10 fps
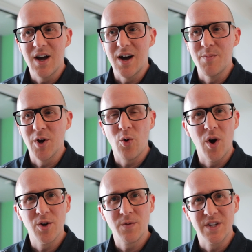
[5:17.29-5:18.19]
are
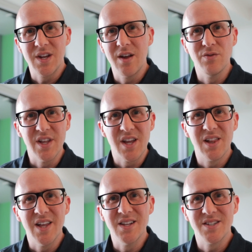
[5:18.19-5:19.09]
quite often heavily
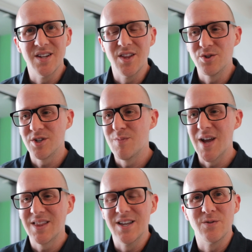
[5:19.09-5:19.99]
cleansed, and they'll just
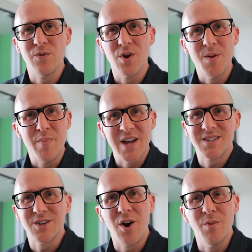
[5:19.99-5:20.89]
make these very
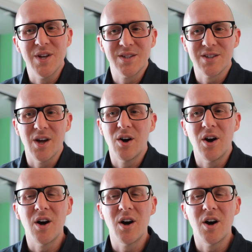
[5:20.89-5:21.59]
basic comments like,